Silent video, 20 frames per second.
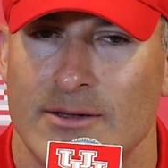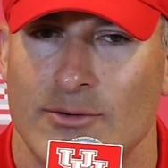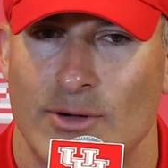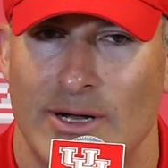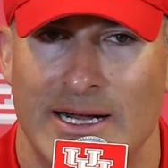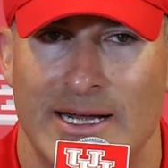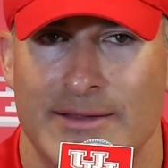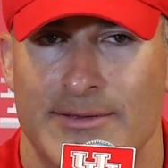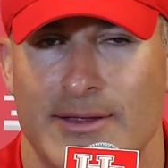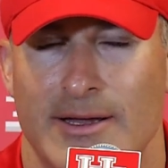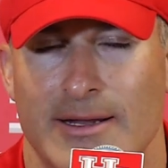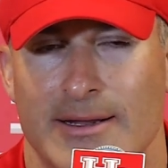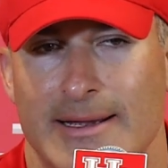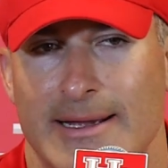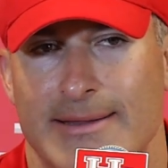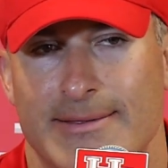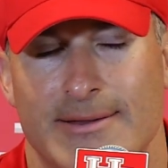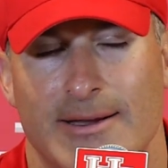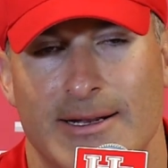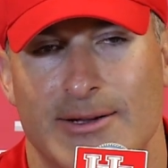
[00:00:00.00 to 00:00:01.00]
Well, I thought,
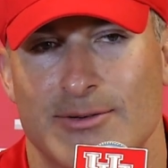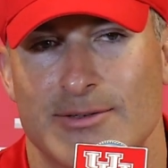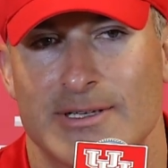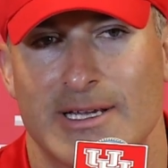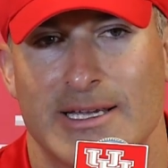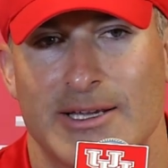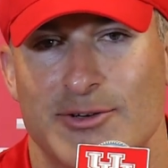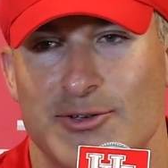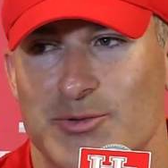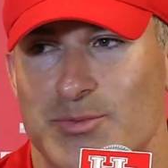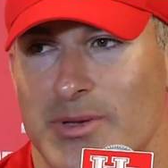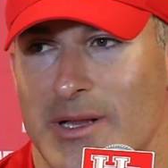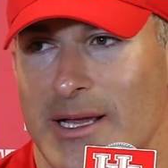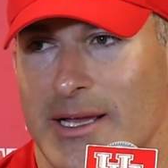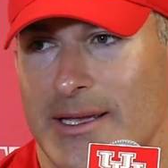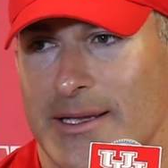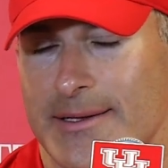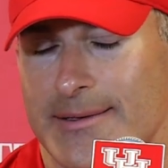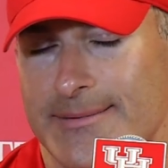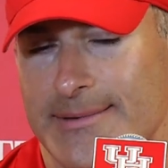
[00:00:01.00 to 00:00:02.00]
I thought it was a huge
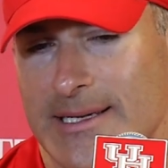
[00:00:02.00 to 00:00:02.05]
play.